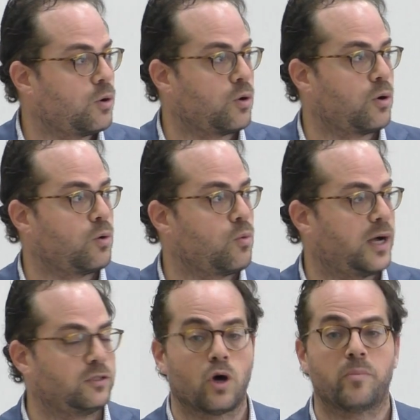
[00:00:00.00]
or
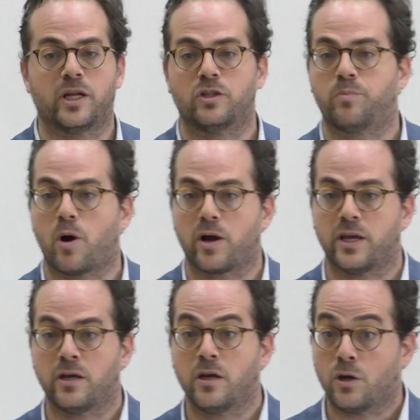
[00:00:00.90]
one dominant
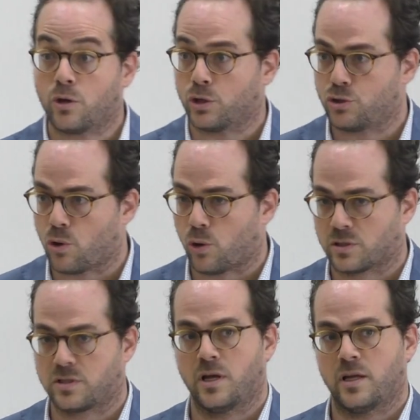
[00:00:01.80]
party controls.